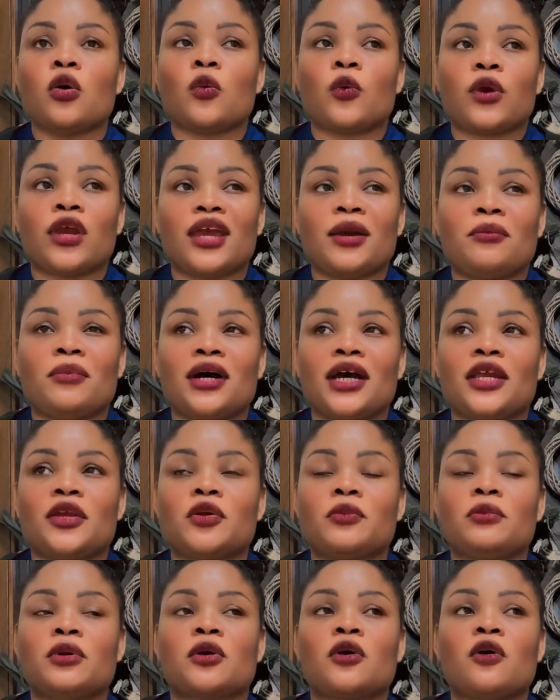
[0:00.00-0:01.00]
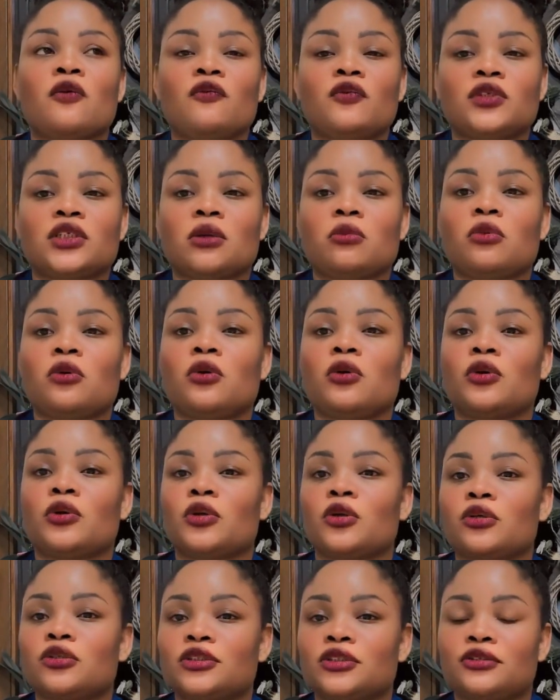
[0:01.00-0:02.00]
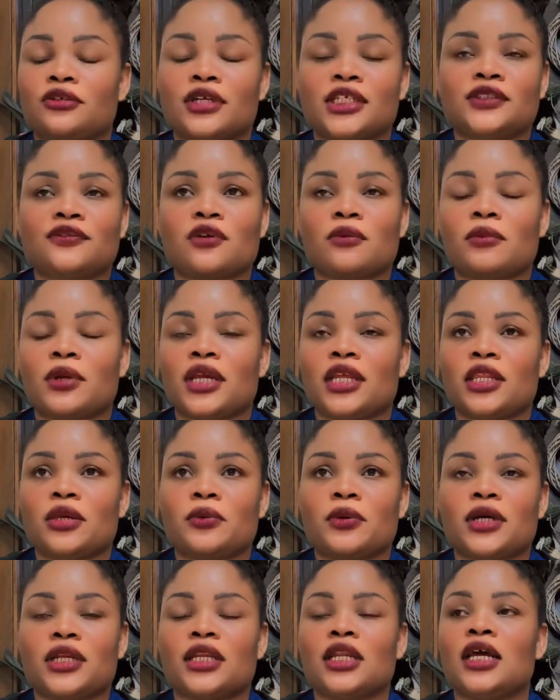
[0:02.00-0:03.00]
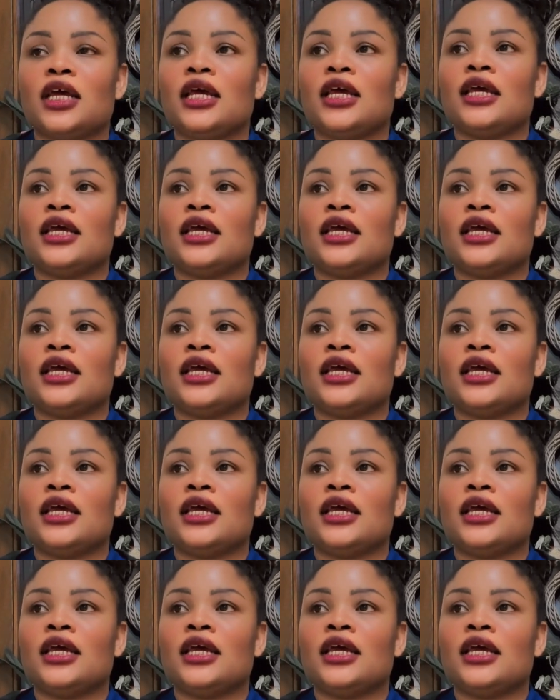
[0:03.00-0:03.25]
whereby you'll be comfortable, no stress from anyone.